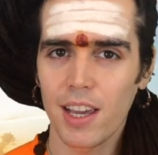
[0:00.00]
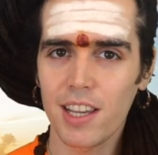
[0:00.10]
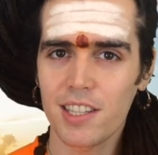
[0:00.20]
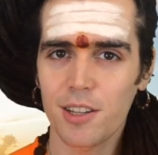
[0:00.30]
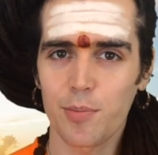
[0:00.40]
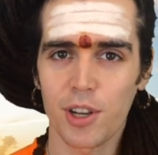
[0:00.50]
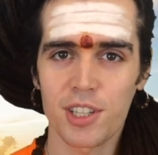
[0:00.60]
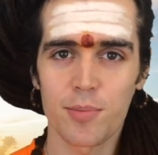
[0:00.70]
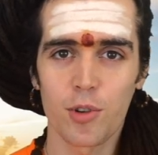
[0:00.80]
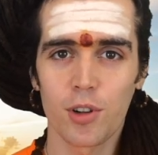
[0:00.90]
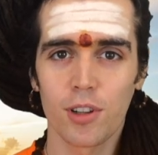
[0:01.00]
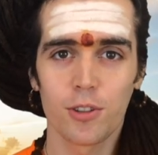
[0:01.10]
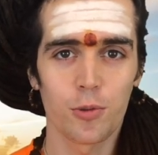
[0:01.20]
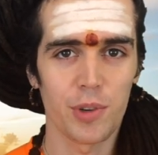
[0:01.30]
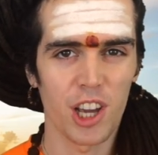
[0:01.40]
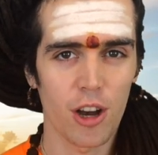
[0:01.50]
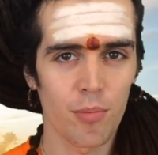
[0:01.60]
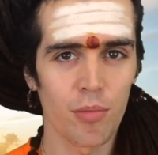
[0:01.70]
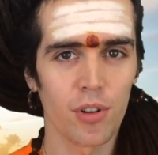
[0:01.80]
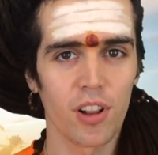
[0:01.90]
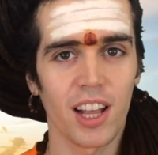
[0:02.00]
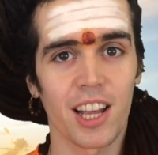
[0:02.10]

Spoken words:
Is it possible to be humble